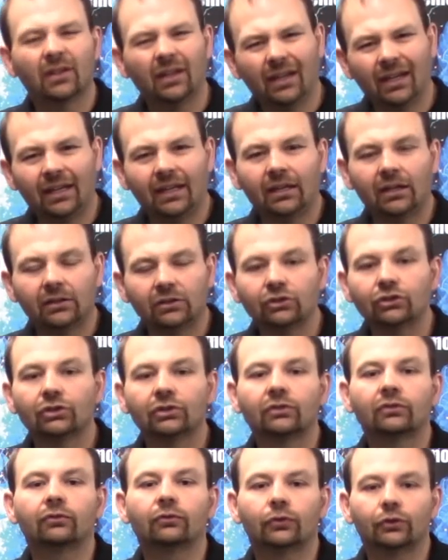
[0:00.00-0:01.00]
and
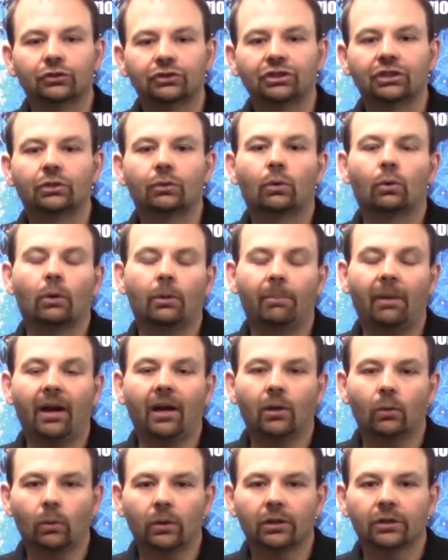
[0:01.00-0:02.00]
just for general
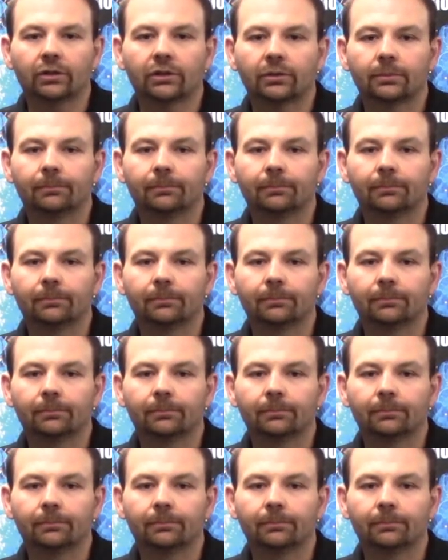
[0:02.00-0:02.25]
repair work.